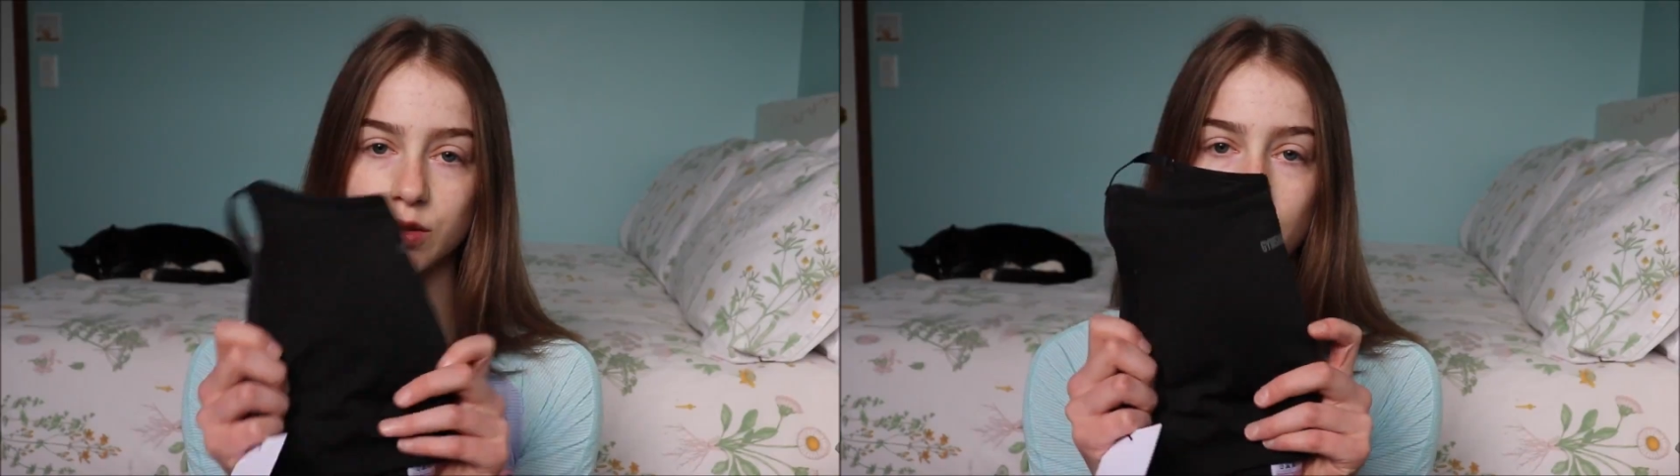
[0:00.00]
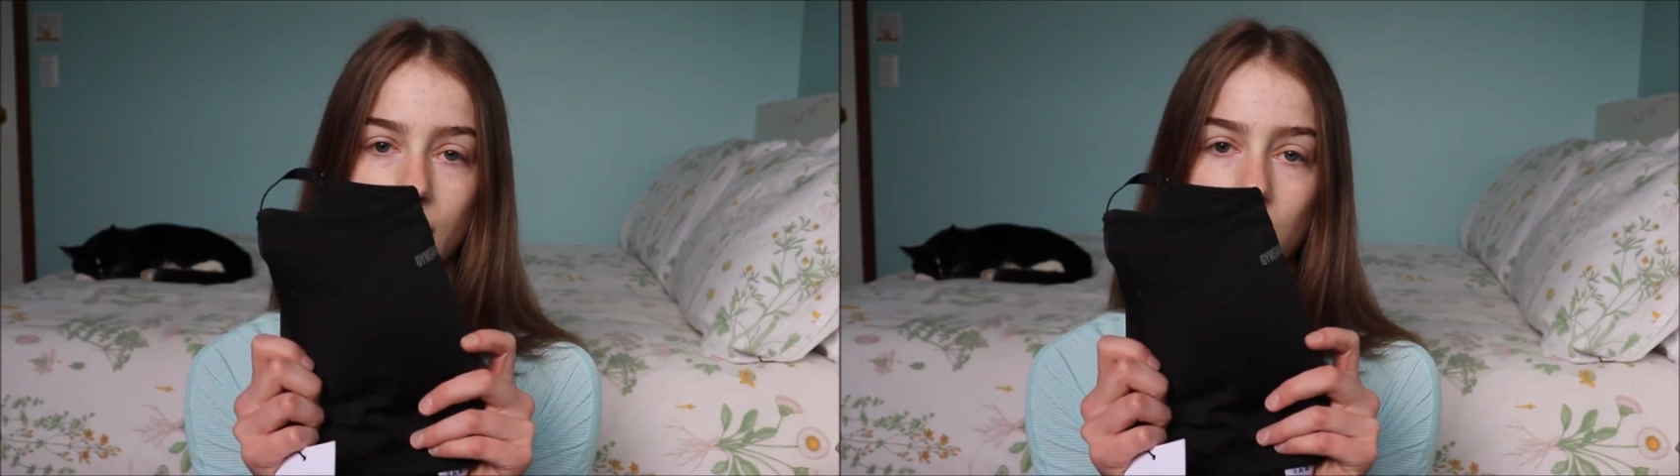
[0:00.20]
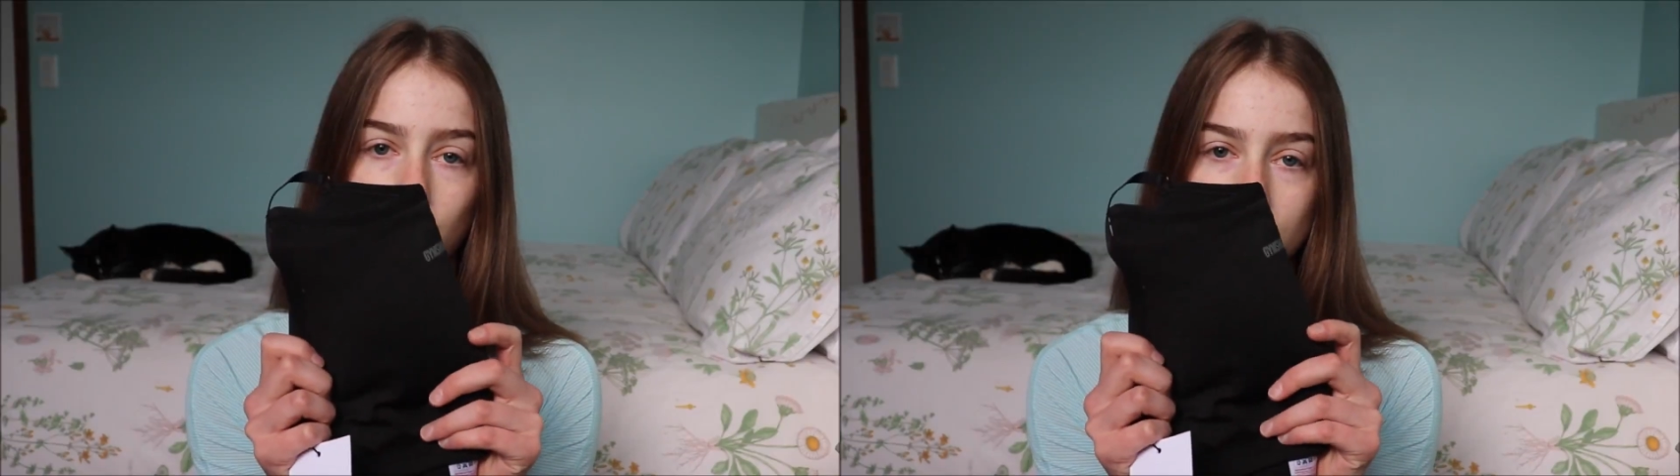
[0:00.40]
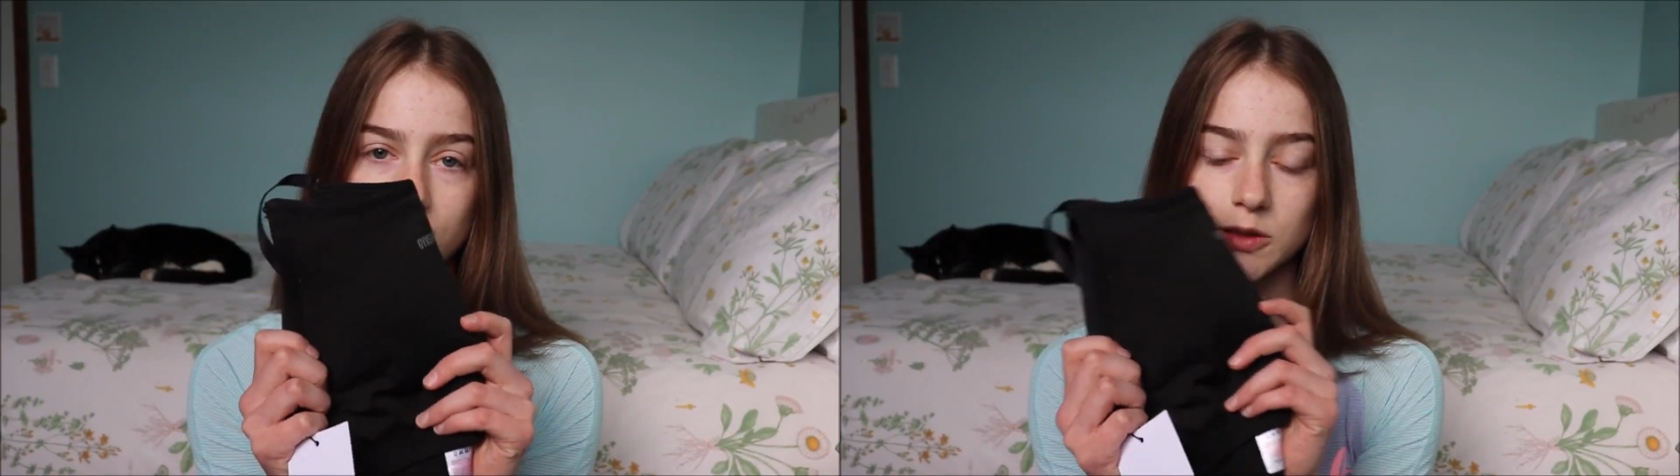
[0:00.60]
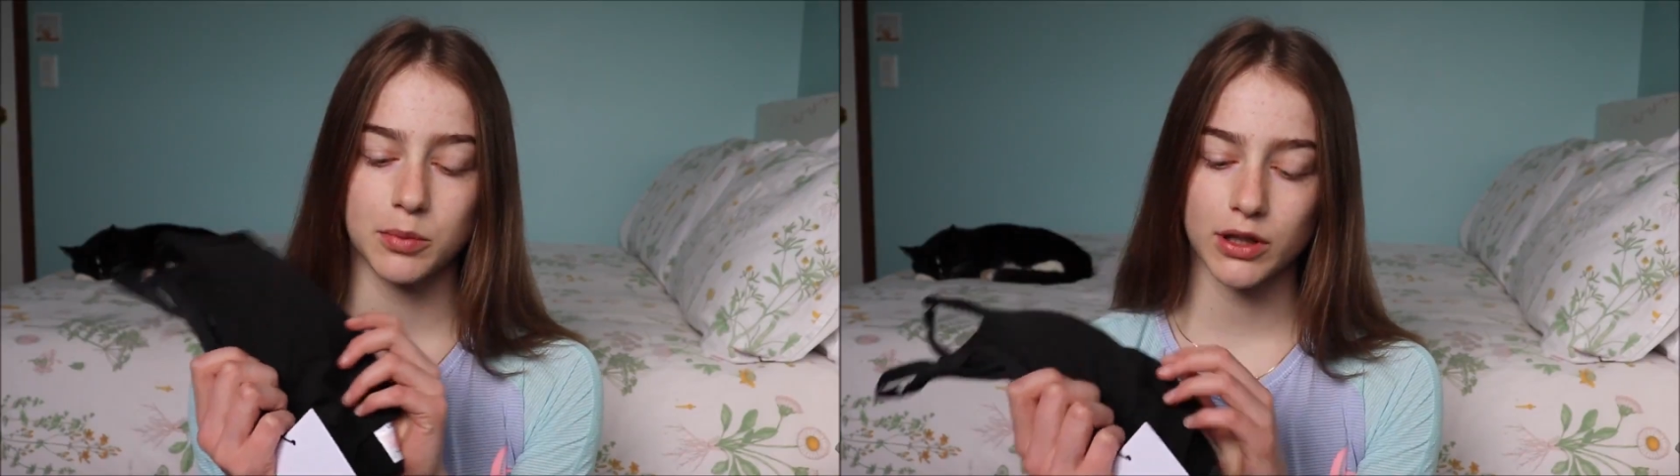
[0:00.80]
So I got
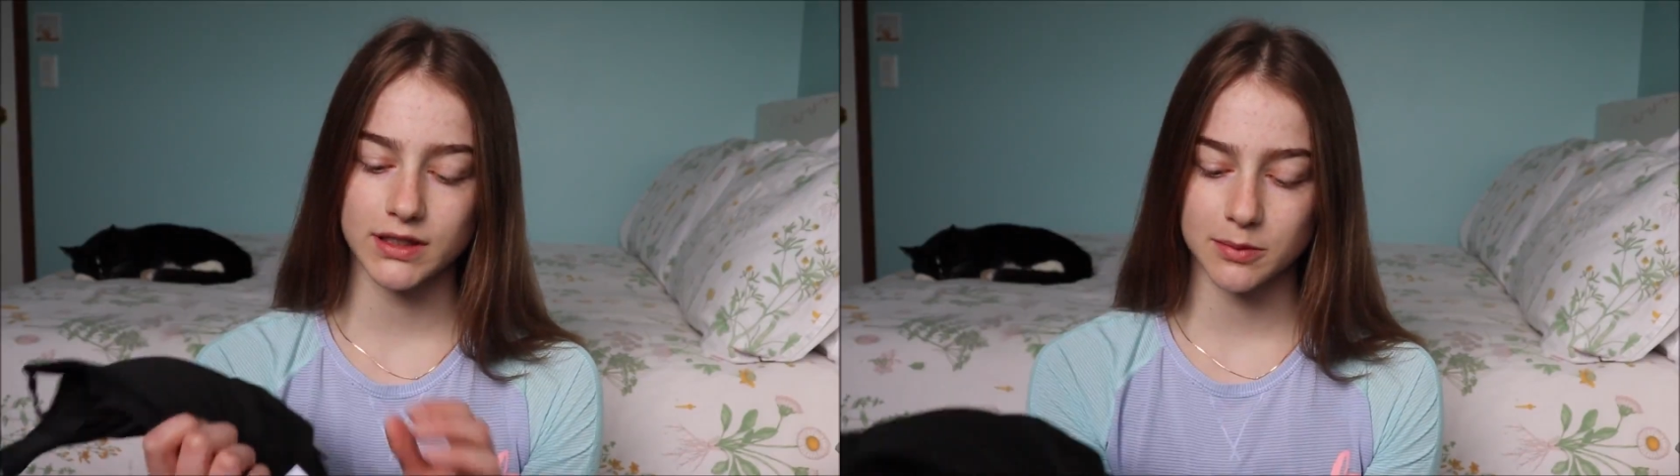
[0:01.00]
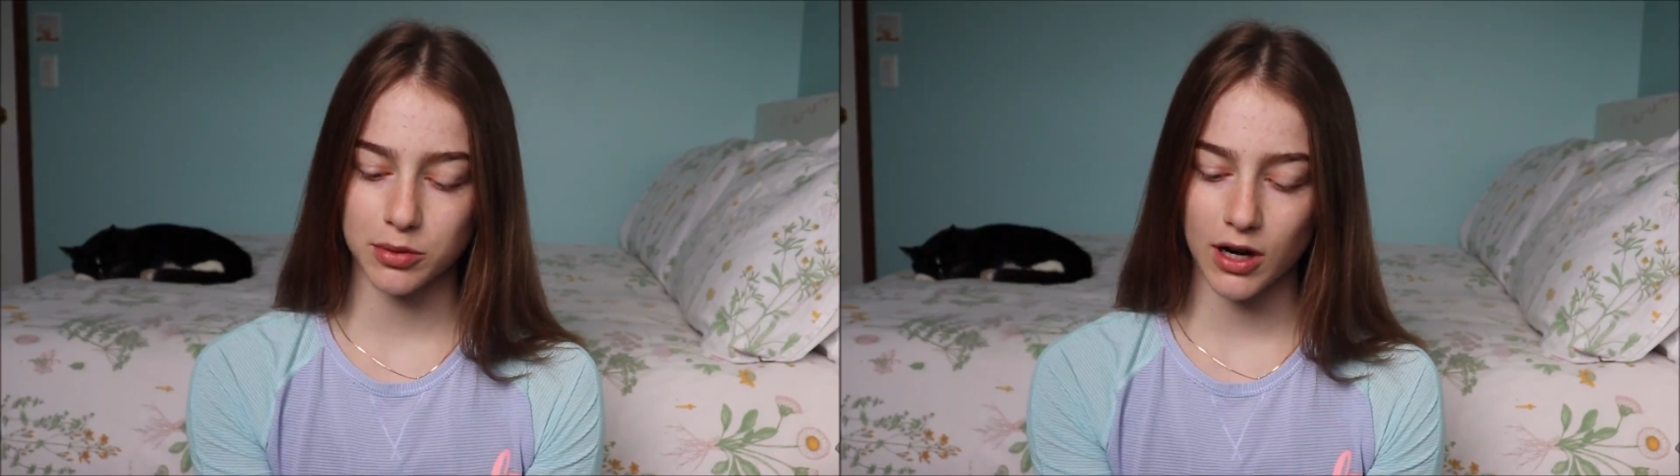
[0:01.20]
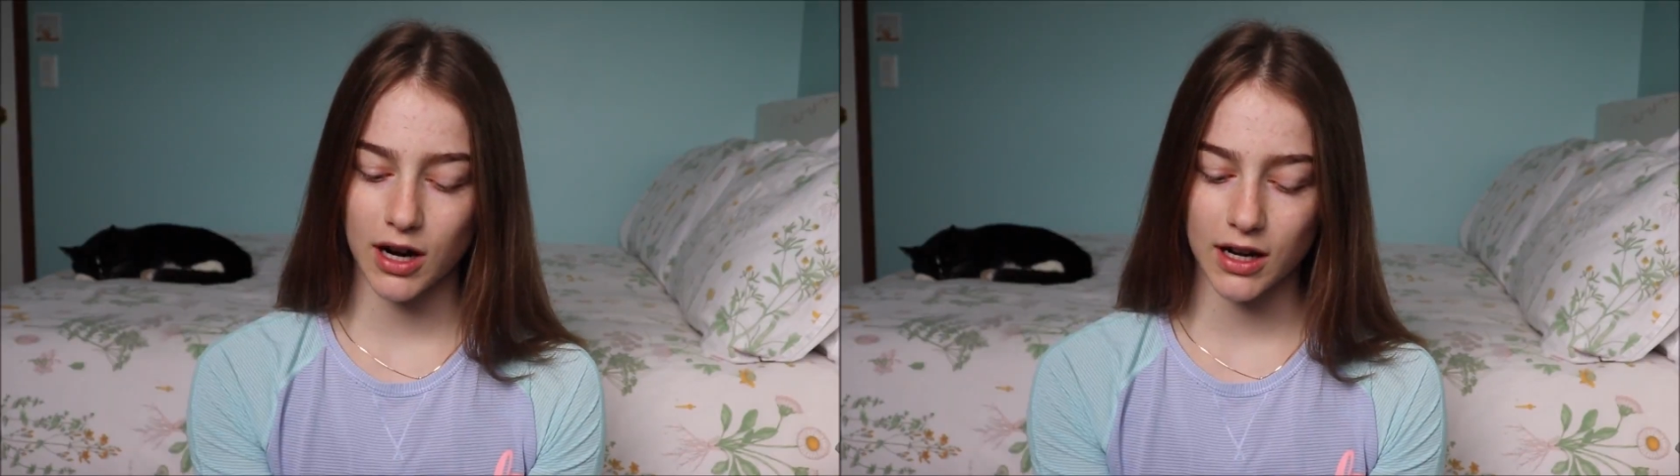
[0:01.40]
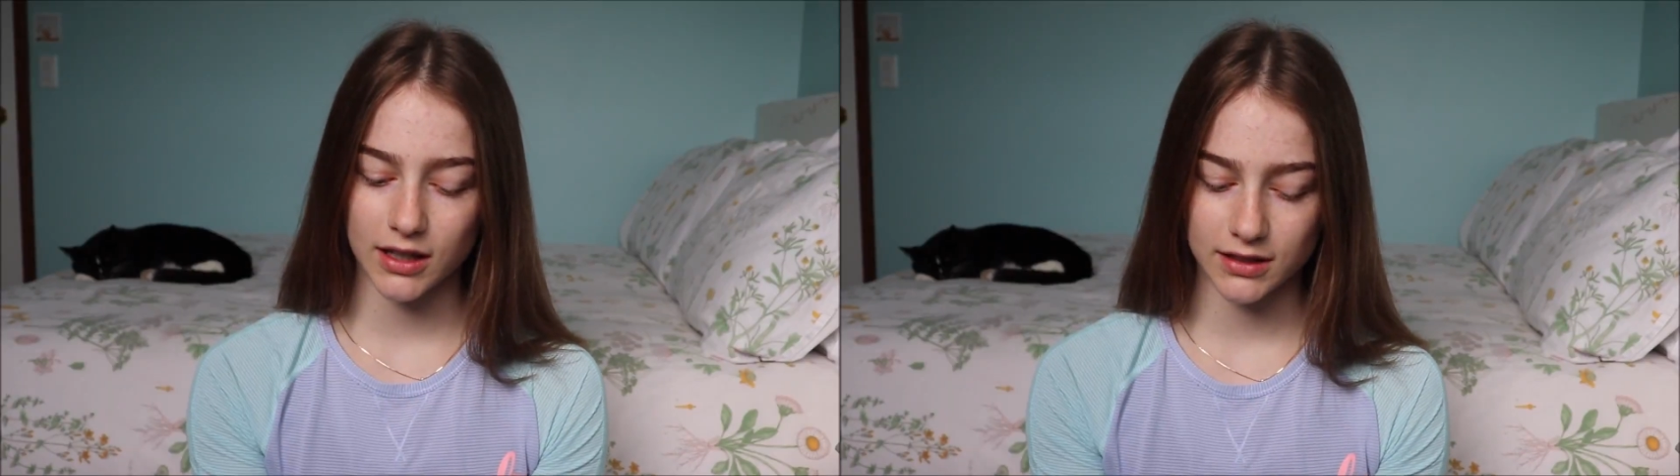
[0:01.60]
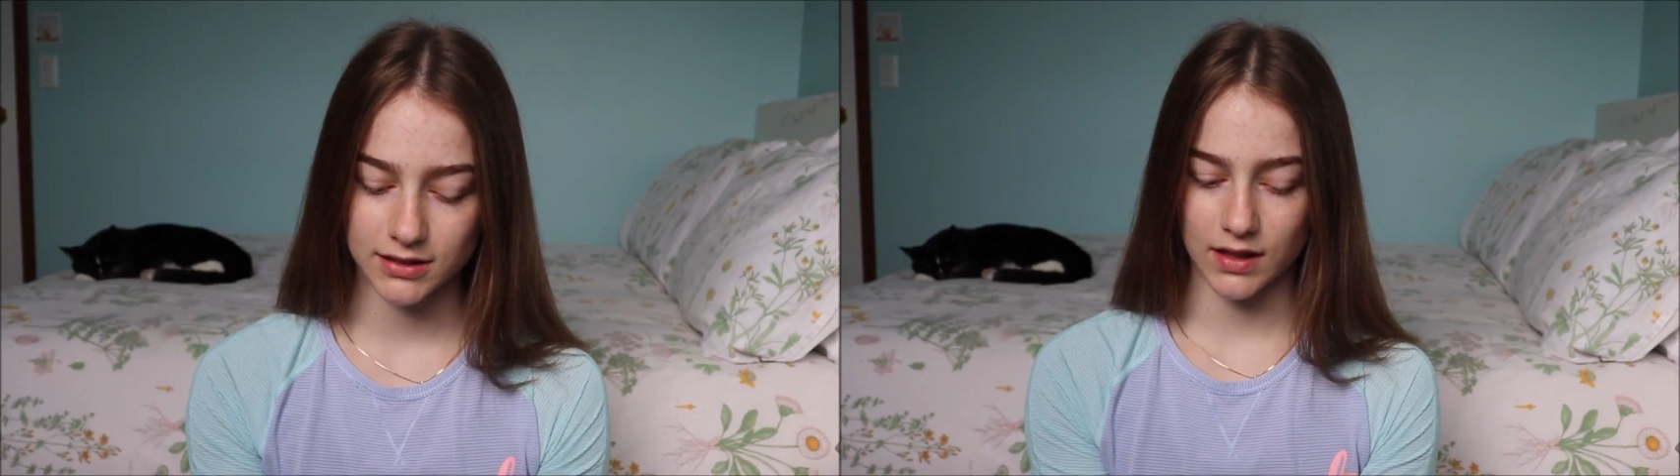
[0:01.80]
one sports bra.